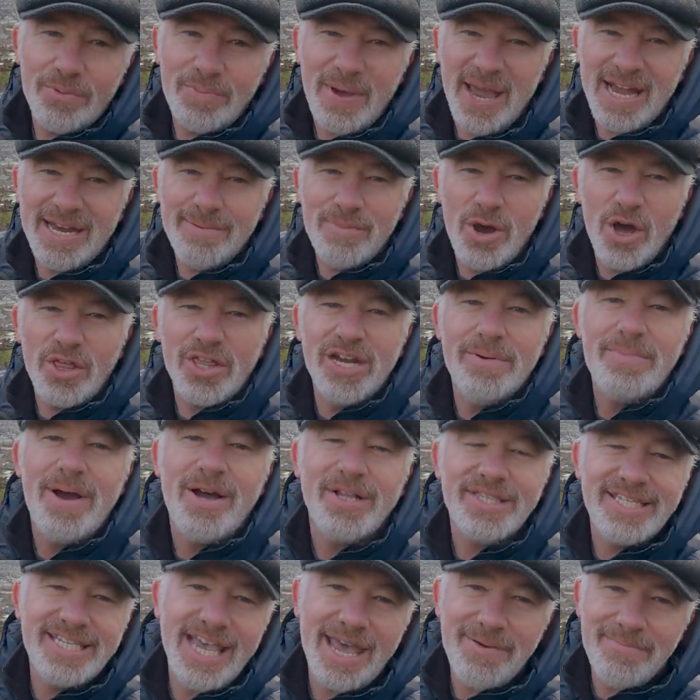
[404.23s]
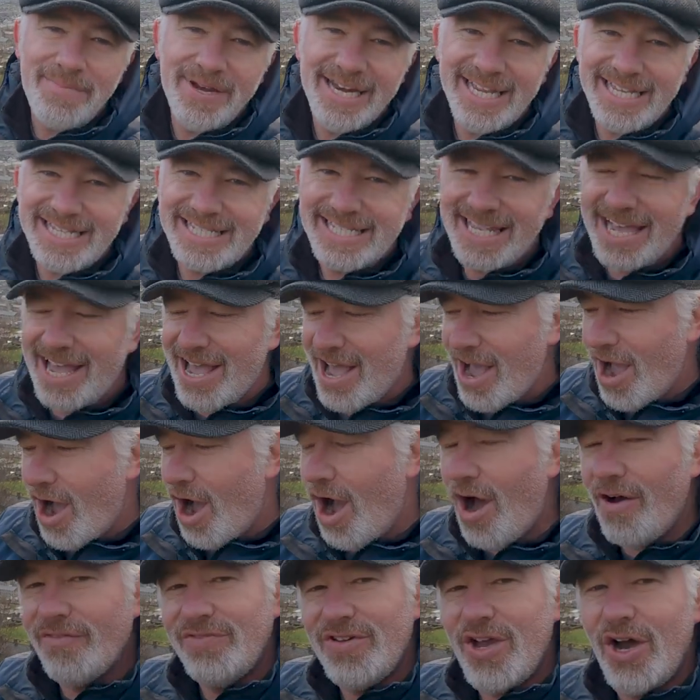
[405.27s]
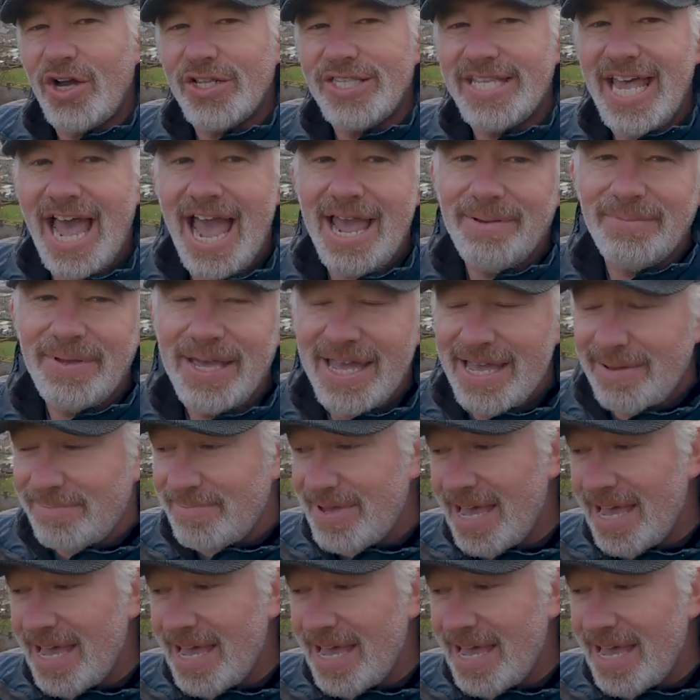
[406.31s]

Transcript: up any more than about ten minutes of your time.